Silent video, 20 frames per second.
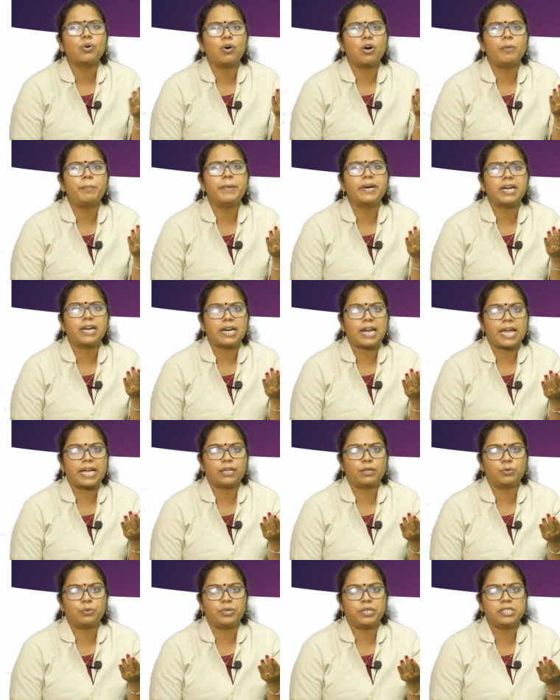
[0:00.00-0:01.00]
common
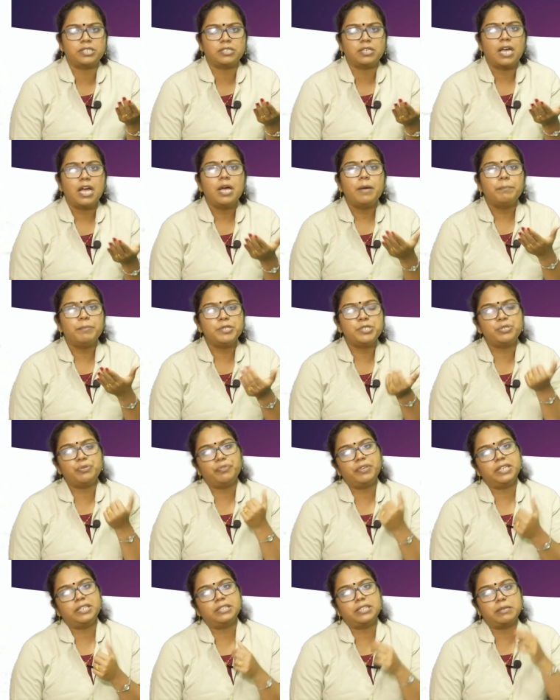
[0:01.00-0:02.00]
language
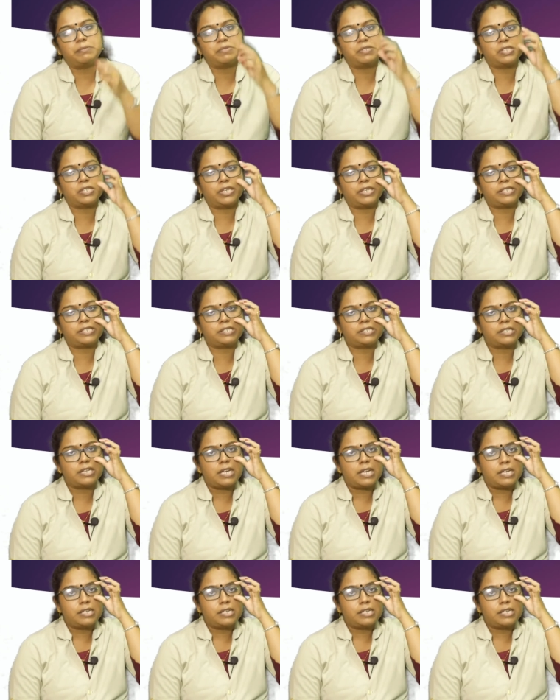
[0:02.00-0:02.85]
between themselves.